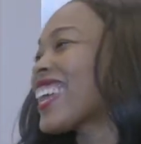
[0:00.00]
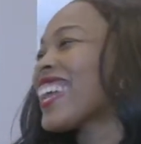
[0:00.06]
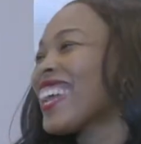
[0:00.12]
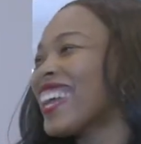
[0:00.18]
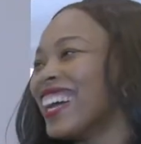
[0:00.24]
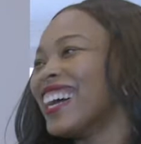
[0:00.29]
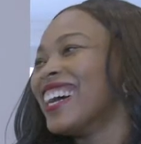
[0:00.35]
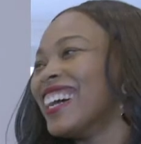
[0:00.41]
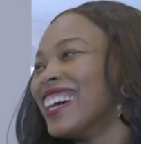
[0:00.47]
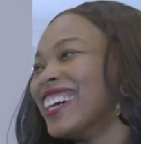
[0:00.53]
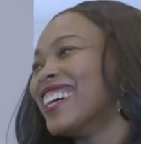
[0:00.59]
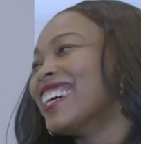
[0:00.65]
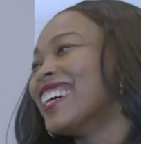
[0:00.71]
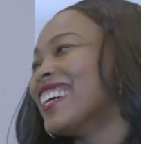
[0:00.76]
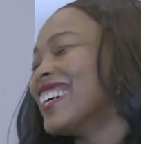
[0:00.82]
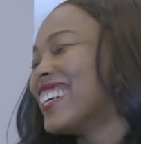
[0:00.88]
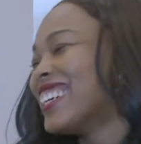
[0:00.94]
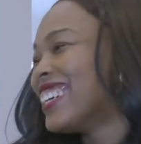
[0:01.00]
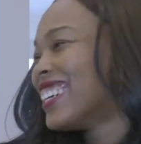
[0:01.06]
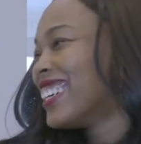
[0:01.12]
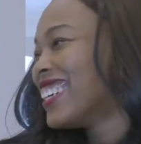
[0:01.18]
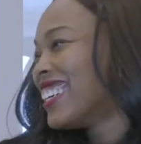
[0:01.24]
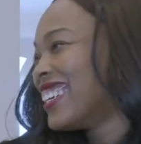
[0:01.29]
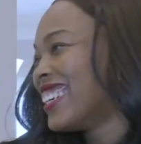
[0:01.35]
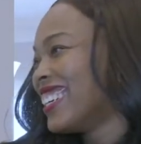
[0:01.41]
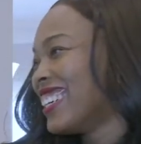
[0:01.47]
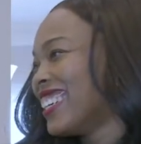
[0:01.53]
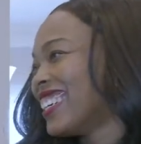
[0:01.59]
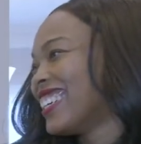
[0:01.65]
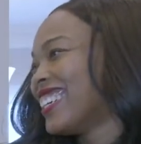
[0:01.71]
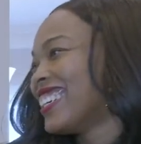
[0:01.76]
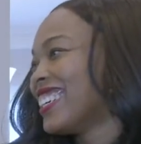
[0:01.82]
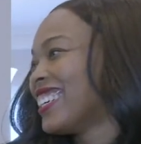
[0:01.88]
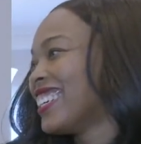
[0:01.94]

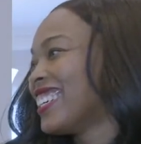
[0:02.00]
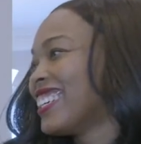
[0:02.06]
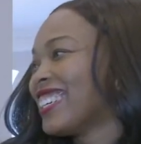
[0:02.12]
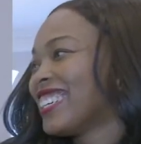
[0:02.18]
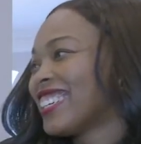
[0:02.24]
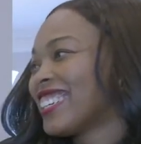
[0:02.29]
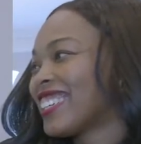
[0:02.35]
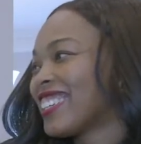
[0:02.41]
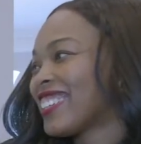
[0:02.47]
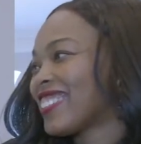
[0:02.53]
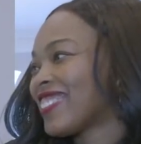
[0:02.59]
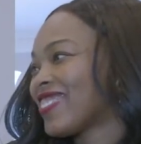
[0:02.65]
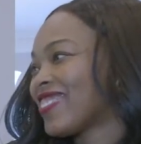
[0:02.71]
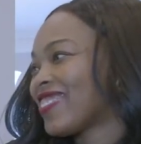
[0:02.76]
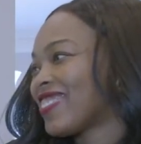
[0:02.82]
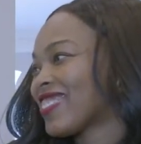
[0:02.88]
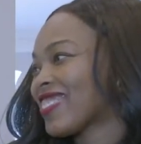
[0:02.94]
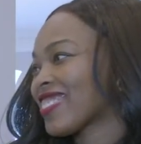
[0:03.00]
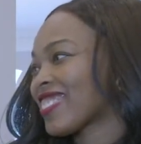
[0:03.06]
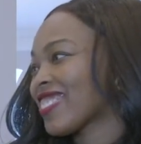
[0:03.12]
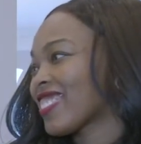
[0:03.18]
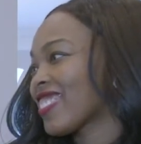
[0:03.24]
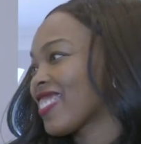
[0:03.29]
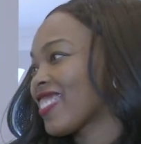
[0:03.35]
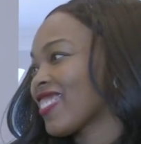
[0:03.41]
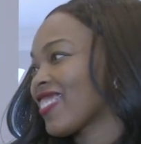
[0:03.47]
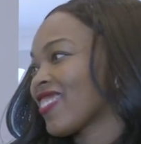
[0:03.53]
(not speaking)